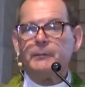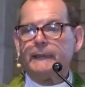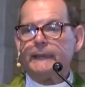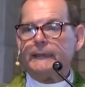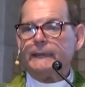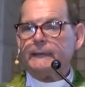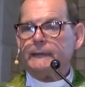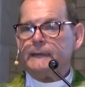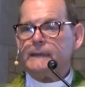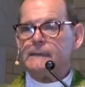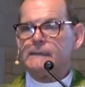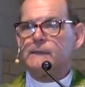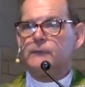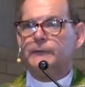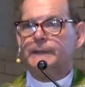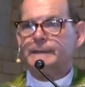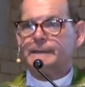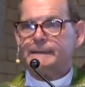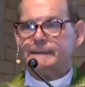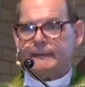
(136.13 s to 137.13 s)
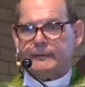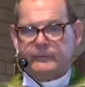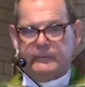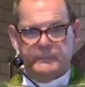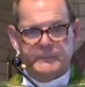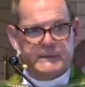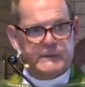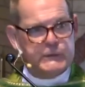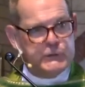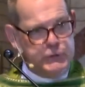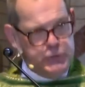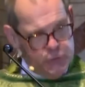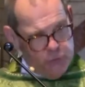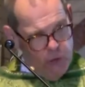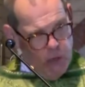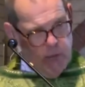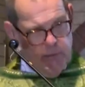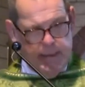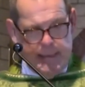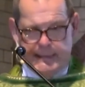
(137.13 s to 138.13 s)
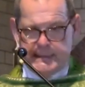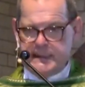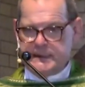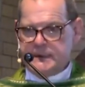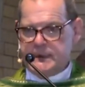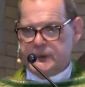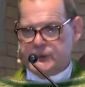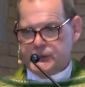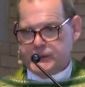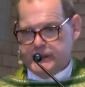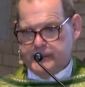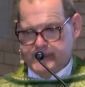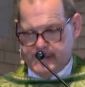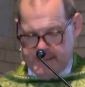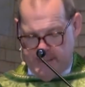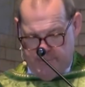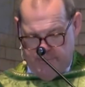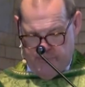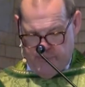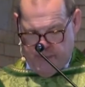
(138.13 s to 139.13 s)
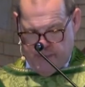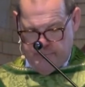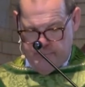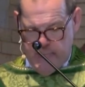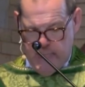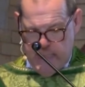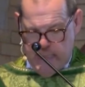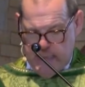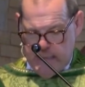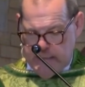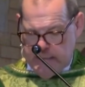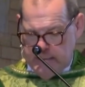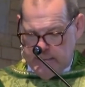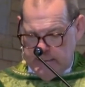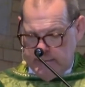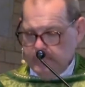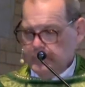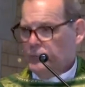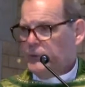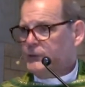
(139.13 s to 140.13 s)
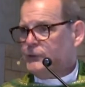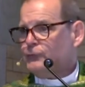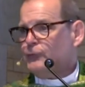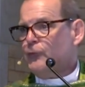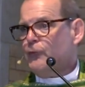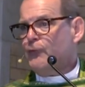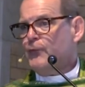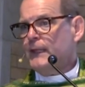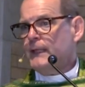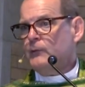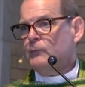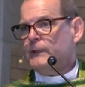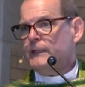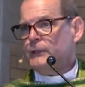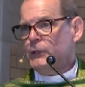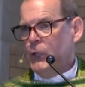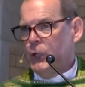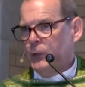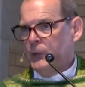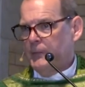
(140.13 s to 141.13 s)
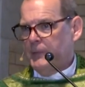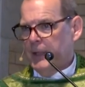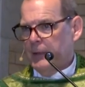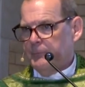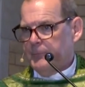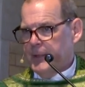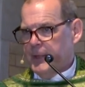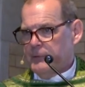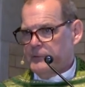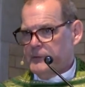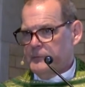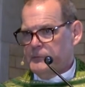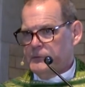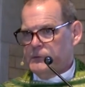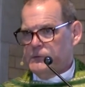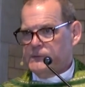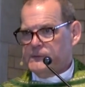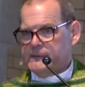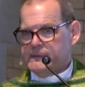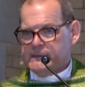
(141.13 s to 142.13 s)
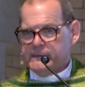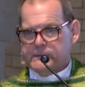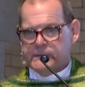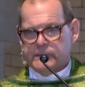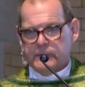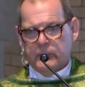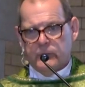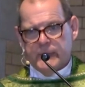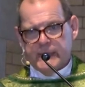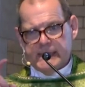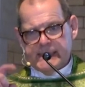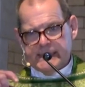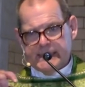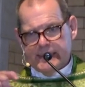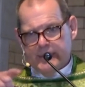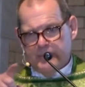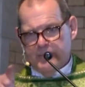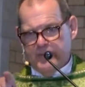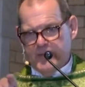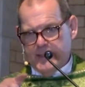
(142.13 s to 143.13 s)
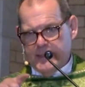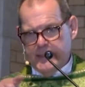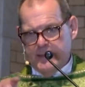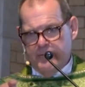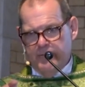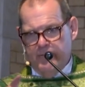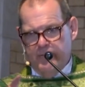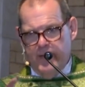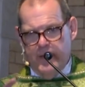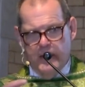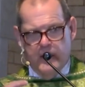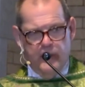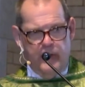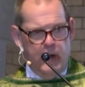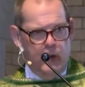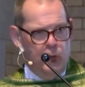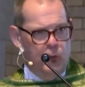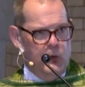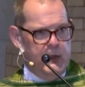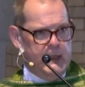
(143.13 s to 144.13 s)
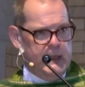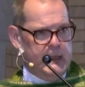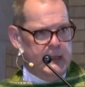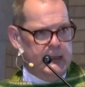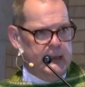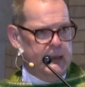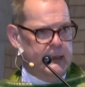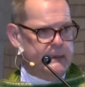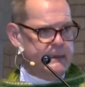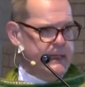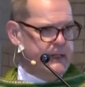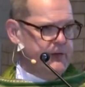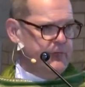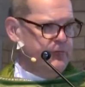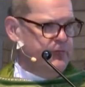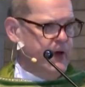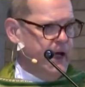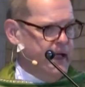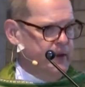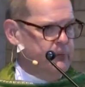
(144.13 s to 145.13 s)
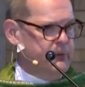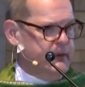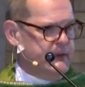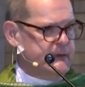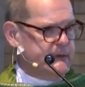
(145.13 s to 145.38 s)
plainly, he's going to tell them a story to teach them something. And the wonderful thing we know about parables is there's always something in there that we can identify with,